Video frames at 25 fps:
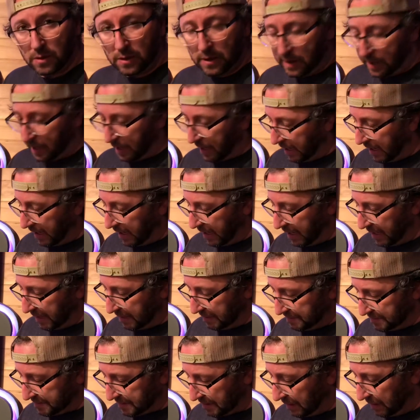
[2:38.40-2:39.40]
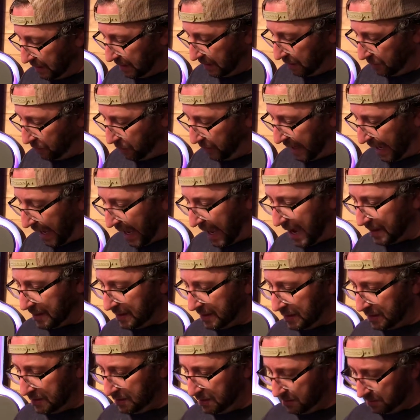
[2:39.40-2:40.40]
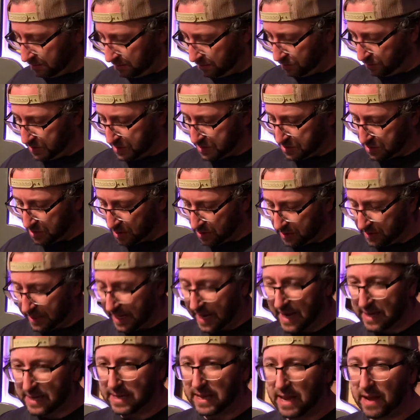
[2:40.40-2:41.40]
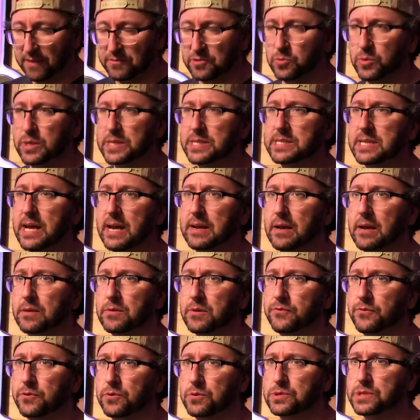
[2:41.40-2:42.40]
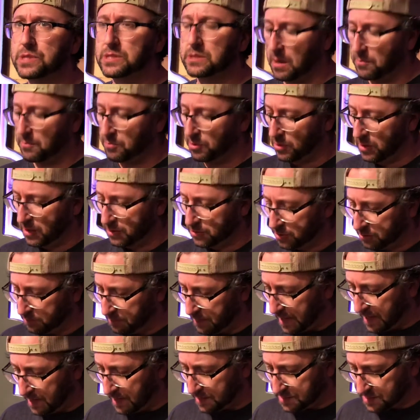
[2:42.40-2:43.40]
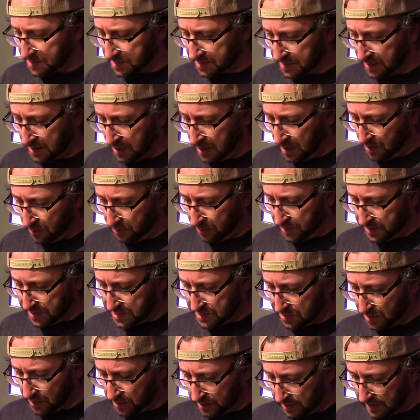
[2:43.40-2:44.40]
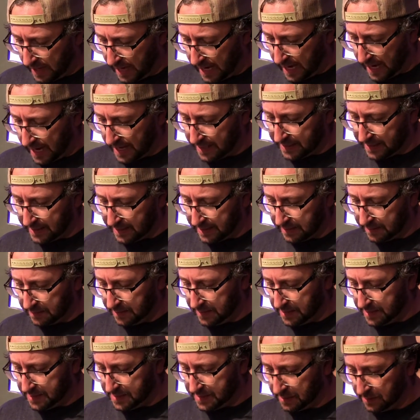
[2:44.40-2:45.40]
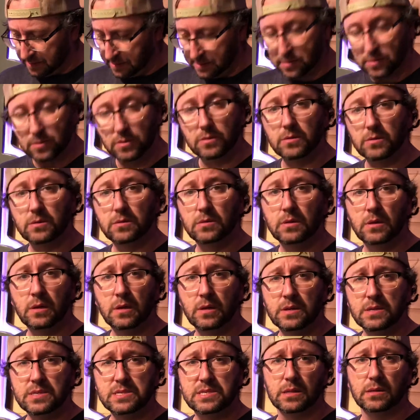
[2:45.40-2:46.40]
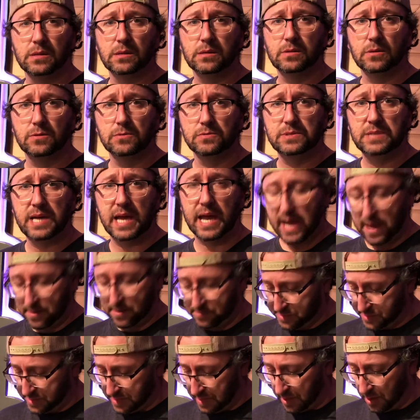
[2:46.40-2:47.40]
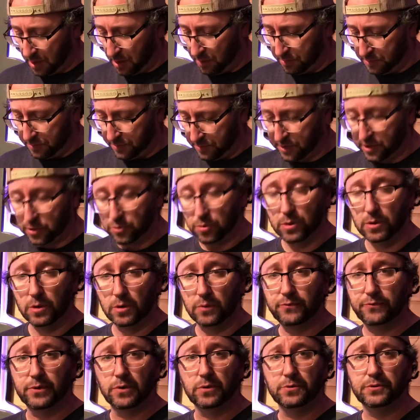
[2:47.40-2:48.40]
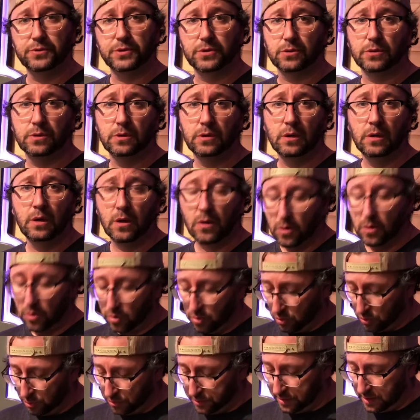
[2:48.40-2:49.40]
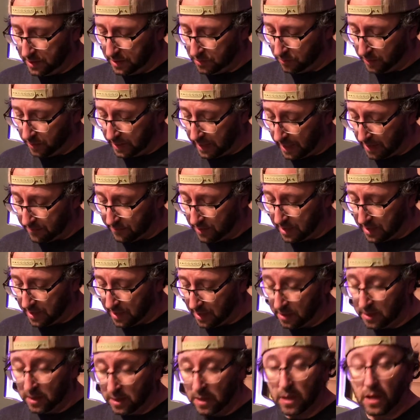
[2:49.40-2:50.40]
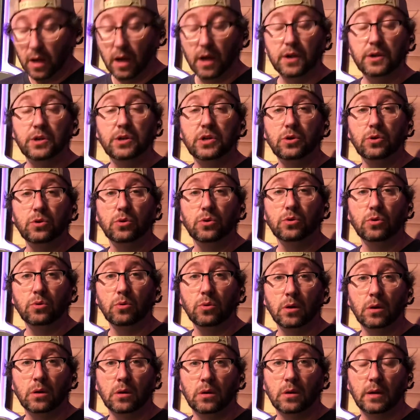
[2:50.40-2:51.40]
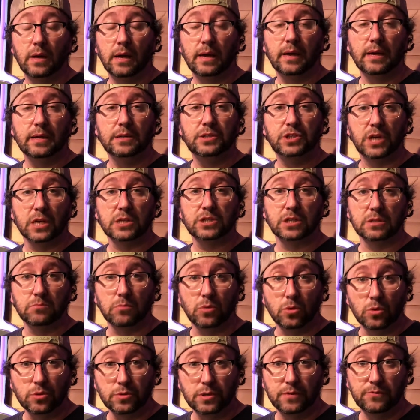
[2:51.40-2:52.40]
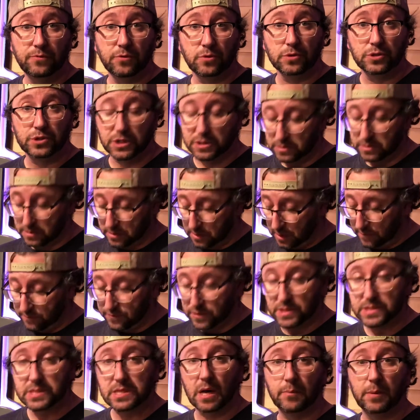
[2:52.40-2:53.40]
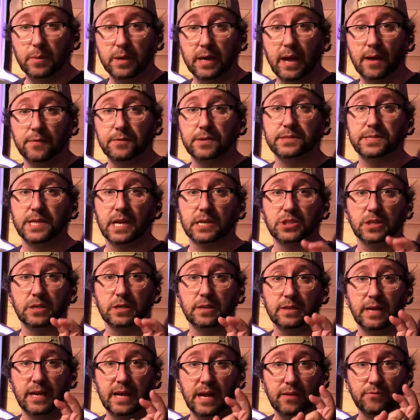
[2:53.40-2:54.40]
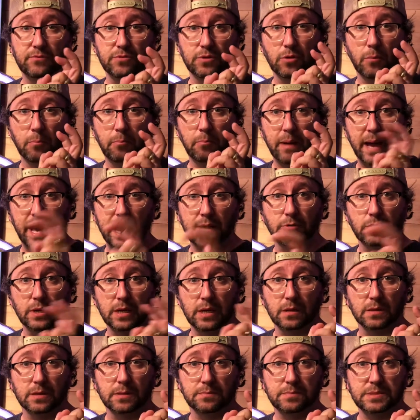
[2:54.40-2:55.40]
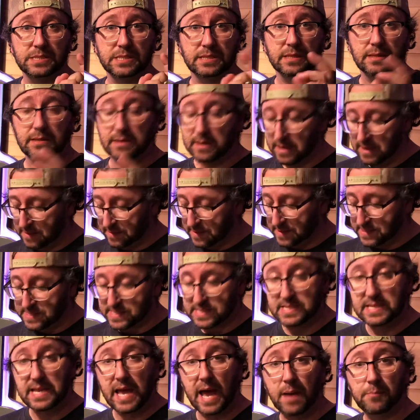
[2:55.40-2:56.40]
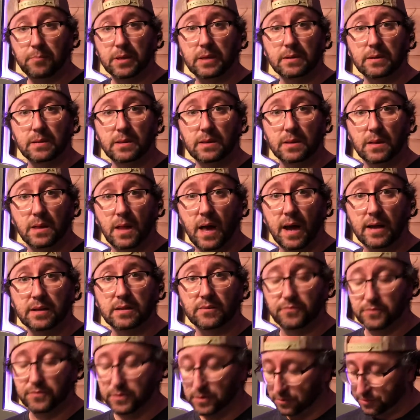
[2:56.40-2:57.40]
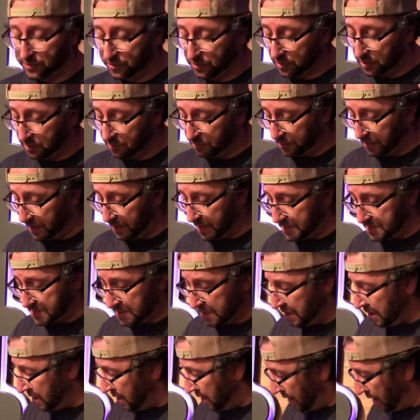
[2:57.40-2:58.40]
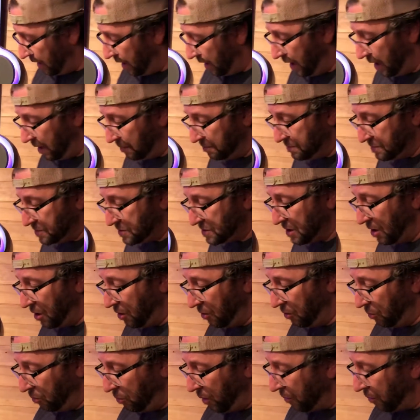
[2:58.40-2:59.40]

And we started adding, after we sent out the first couple hundred masks, we started adding these little silicone tabs to help the grill filter hold in. We have a new injection molded version of this coming out that's actually going to have little battery clips that snap it and lock the filter in place. So what